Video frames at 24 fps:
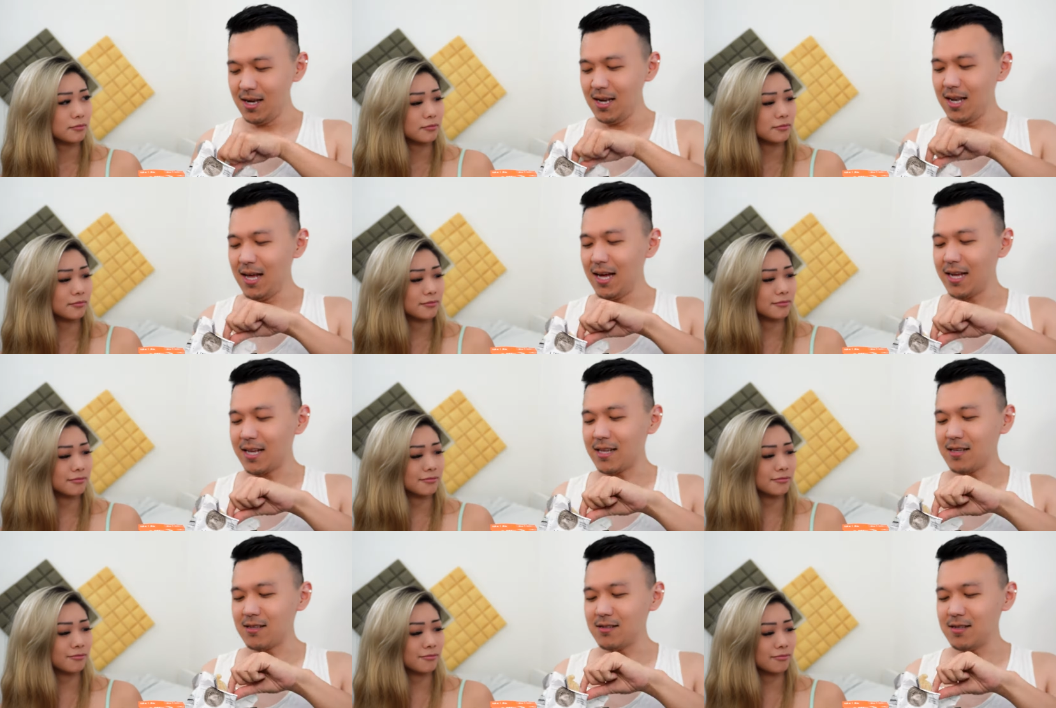
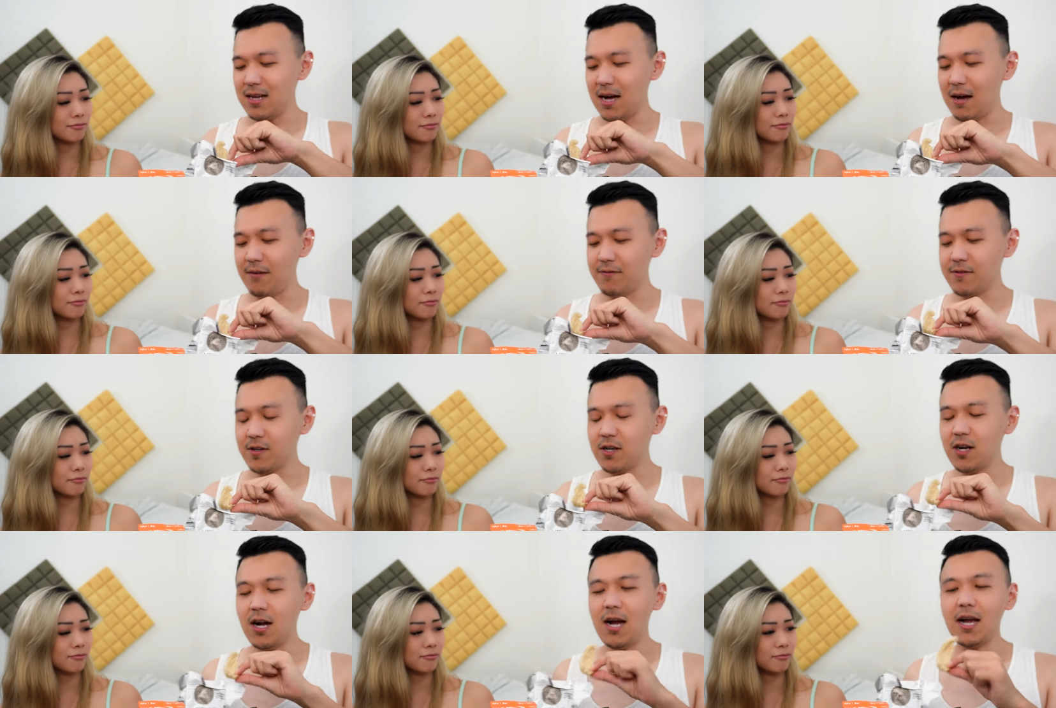Speaker 1: Like
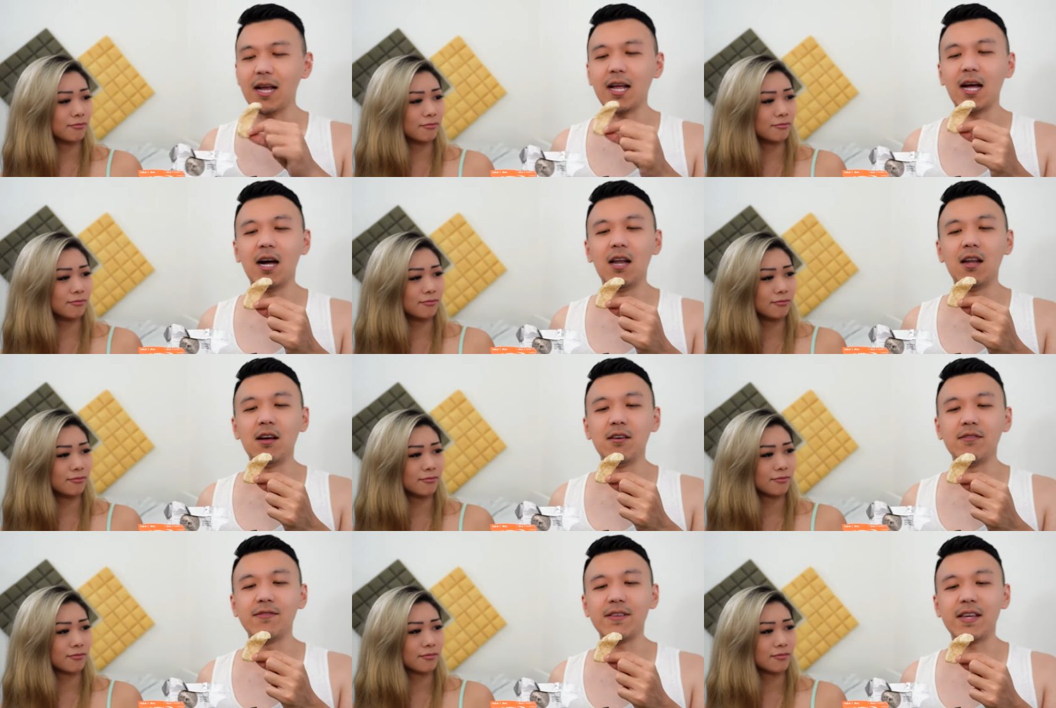after I
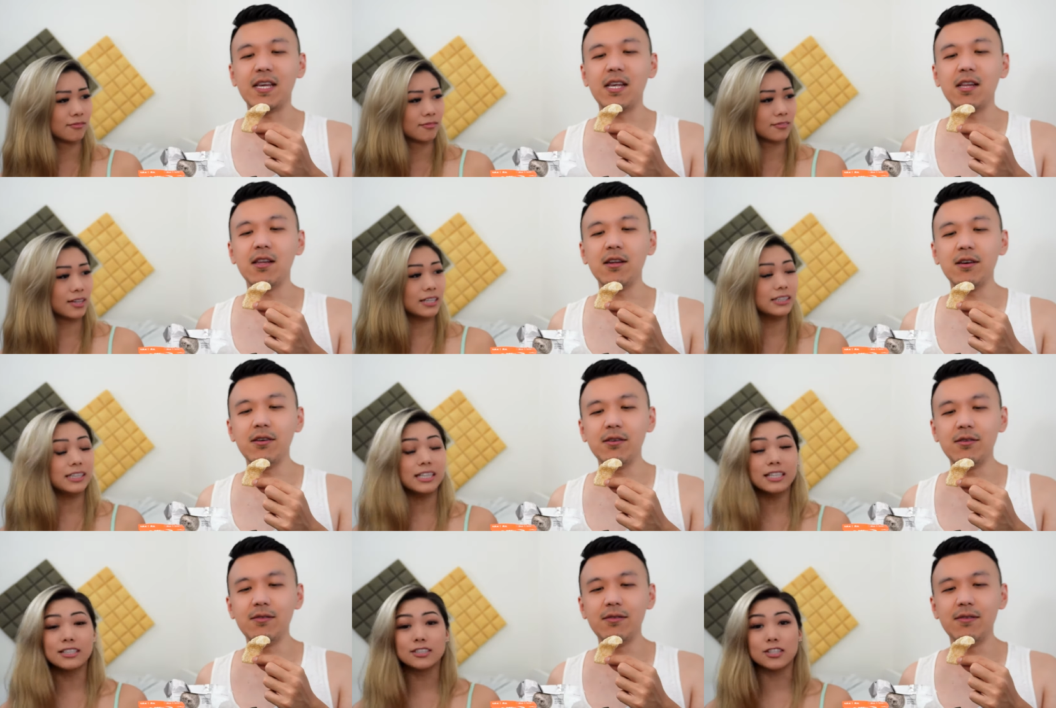got off keto.
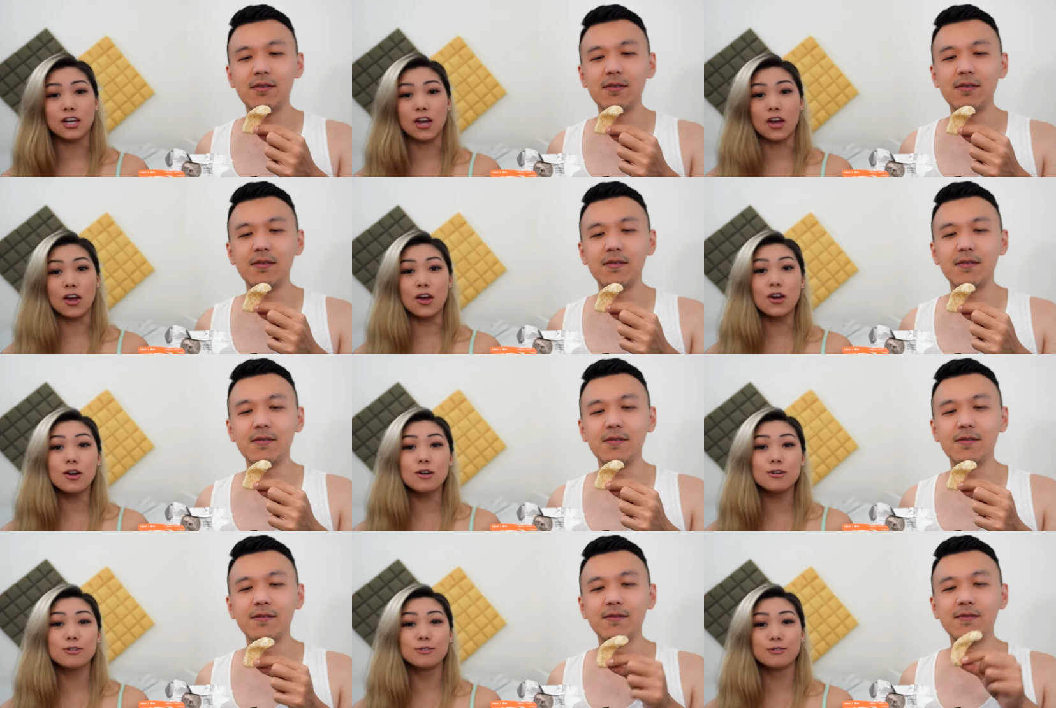That thing's
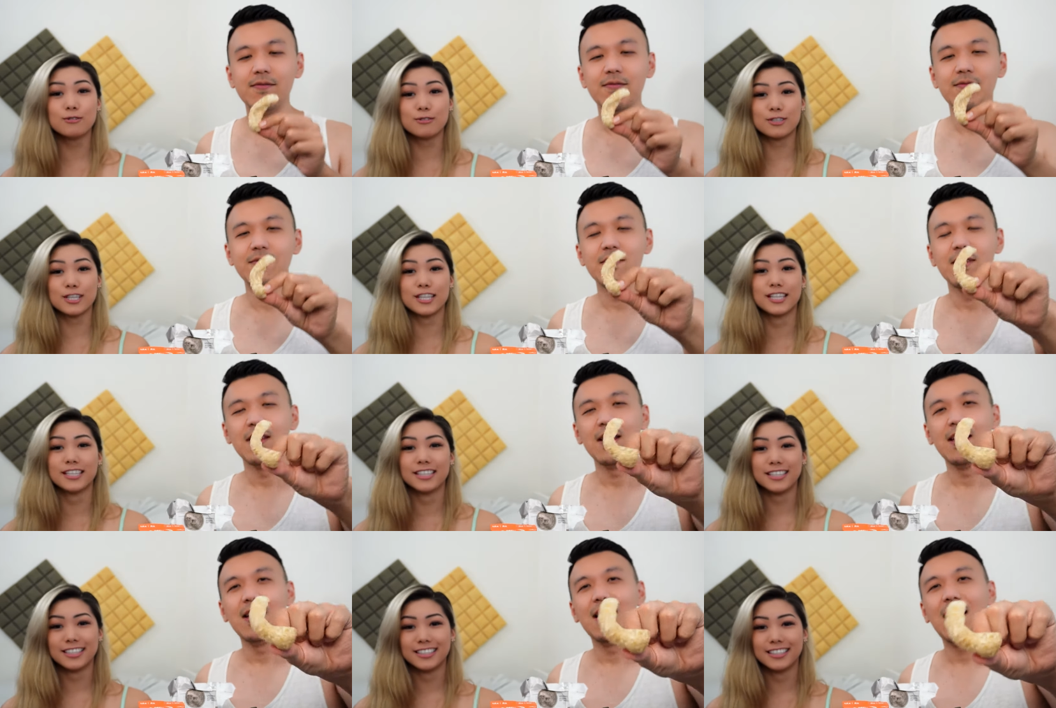
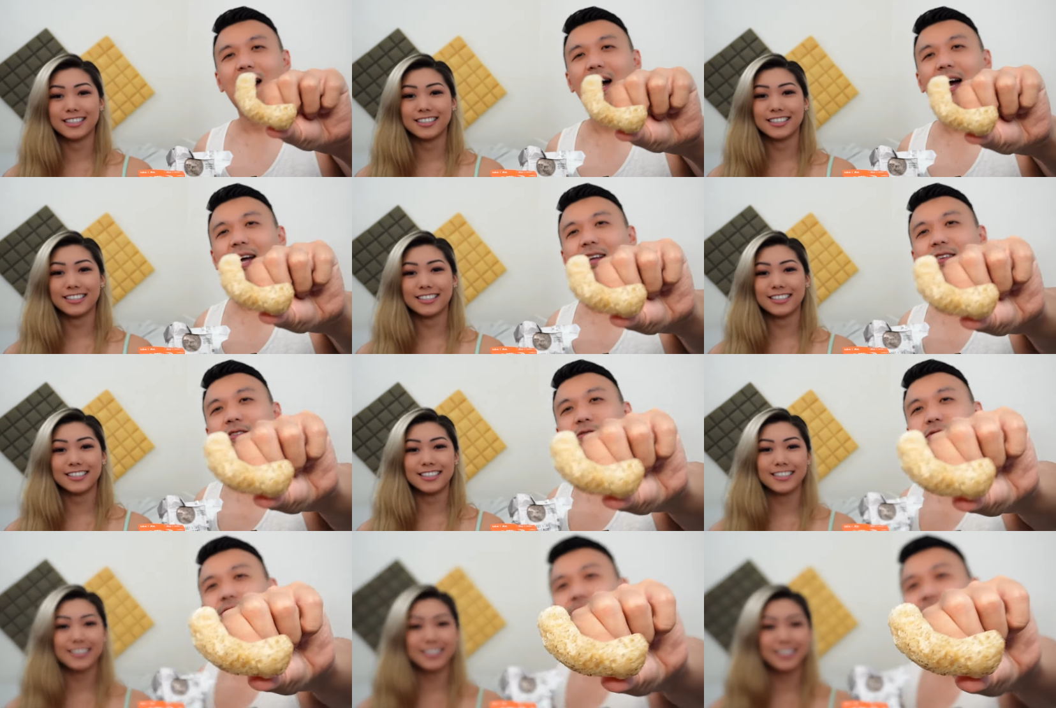
Speaker 2: huge.
Speaker 1: I
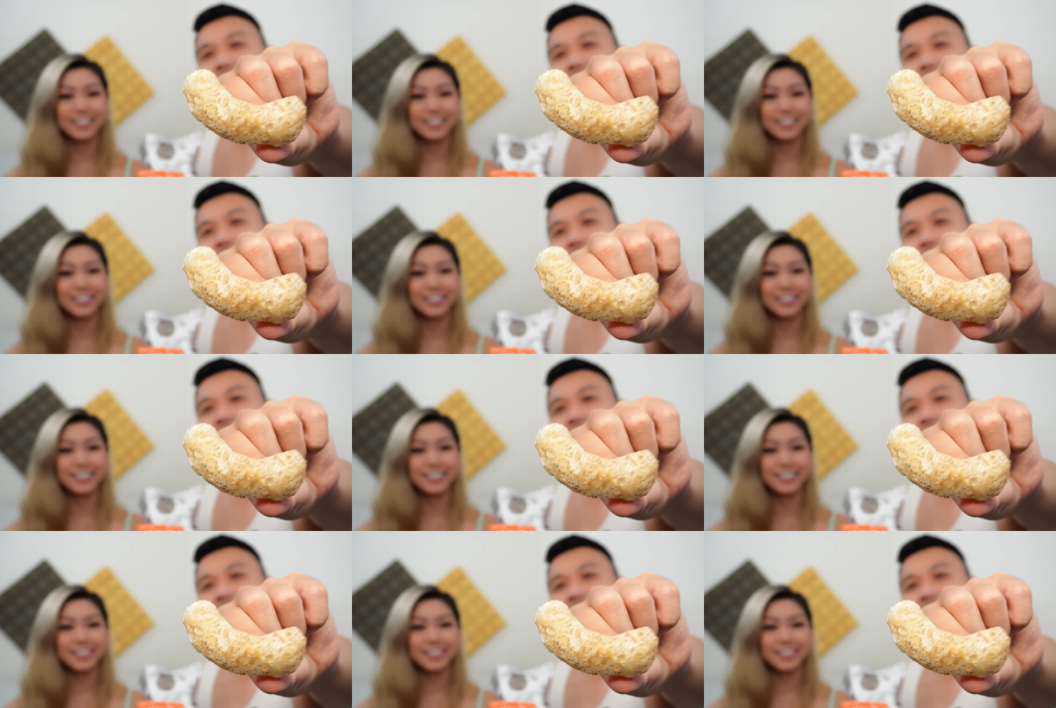don't